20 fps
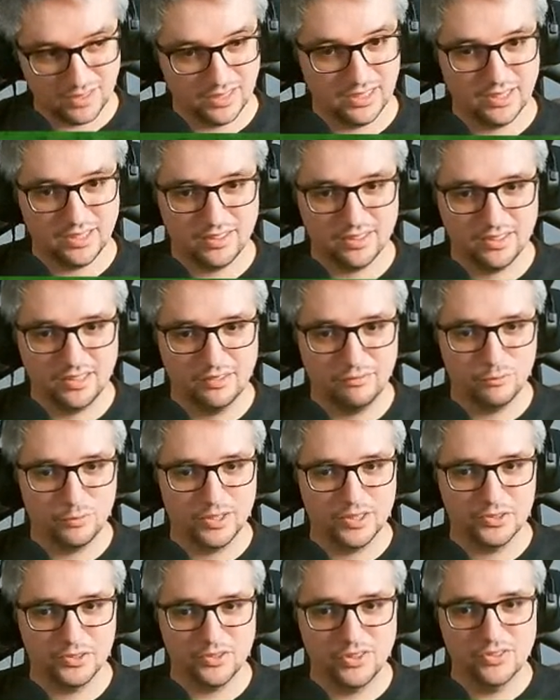like,
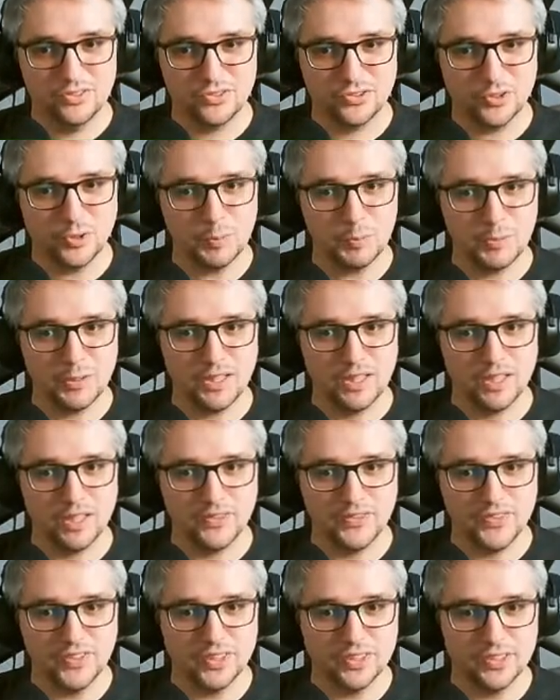whether you stopped
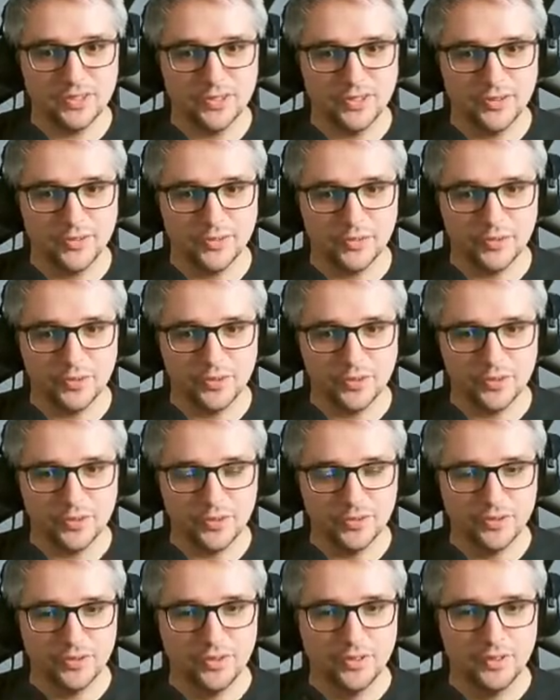last year
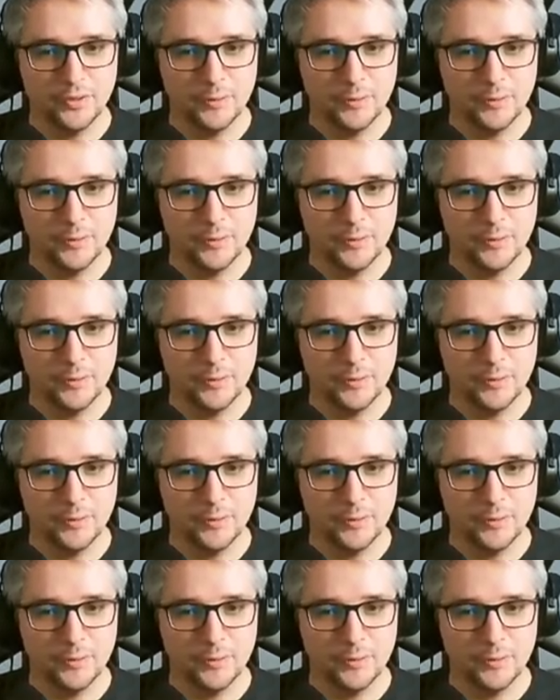or